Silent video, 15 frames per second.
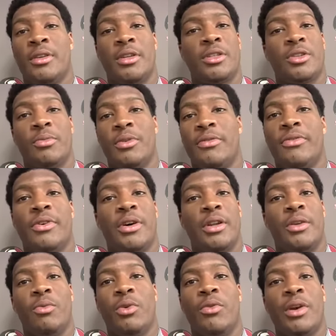It's going to be
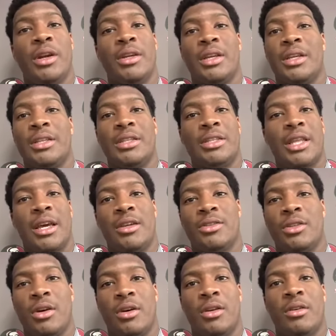fun, and we're ready to get this thing
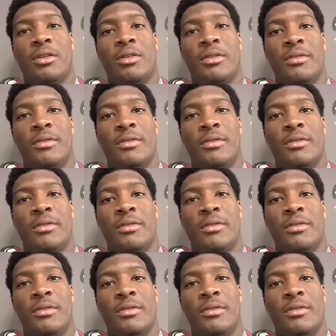started.